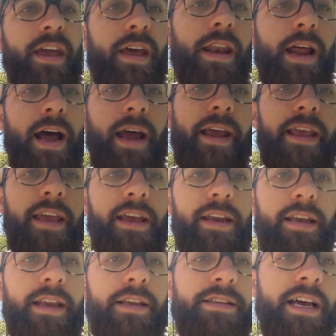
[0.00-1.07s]
then I
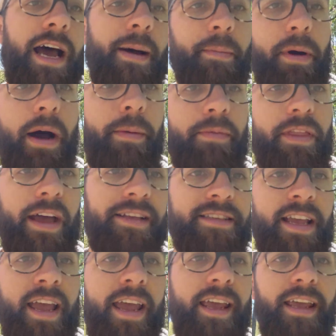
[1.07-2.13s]
can top up that
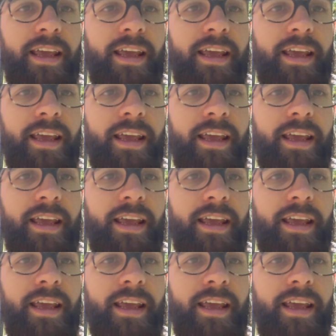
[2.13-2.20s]
tank